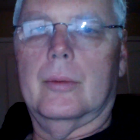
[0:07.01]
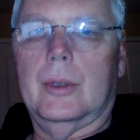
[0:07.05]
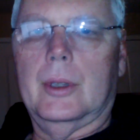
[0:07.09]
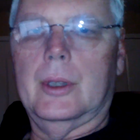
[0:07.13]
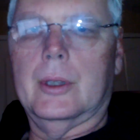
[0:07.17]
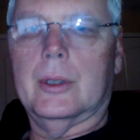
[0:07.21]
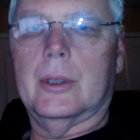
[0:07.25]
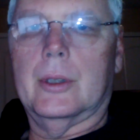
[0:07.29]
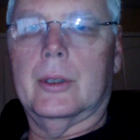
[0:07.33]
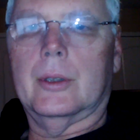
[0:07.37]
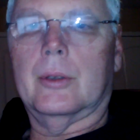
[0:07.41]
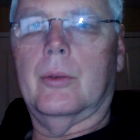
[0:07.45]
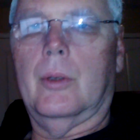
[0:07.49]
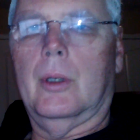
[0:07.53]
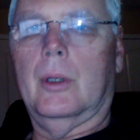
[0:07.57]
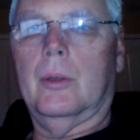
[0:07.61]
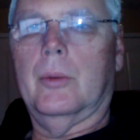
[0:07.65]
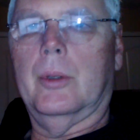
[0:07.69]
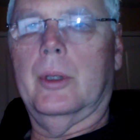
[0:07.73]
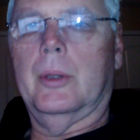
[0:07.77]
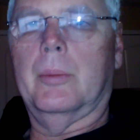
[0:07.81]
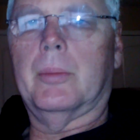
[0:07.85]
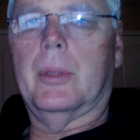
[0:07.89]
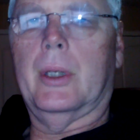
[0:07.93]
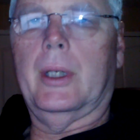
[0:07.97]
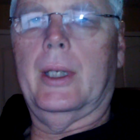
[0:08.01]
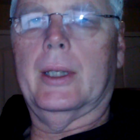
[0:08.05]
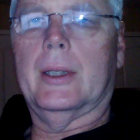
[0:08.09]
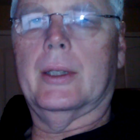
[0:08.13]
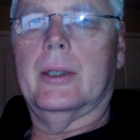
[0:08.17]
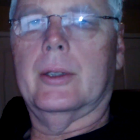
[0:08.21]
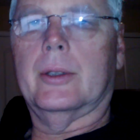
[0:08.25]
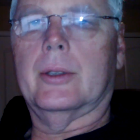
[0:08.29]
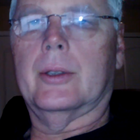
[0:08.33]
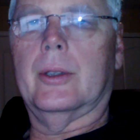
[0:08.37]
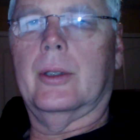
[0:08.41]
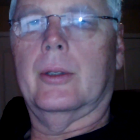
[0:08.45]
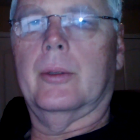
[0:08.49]
This is what we
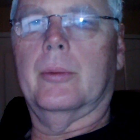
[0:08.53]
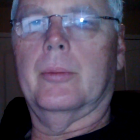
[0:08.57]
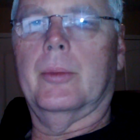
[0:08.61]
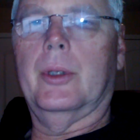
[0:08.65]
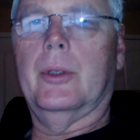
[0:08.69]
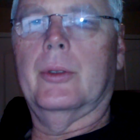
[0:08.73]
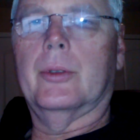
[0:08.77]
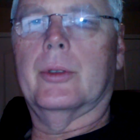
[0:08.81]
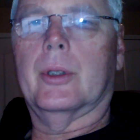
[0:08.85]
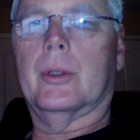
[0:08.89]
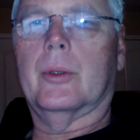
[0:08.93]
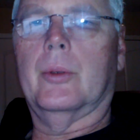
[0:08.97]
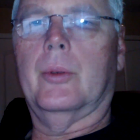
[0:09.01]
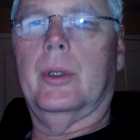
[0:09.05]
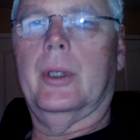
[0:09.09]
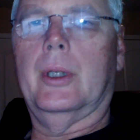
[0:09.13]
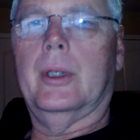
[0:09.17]
practice our music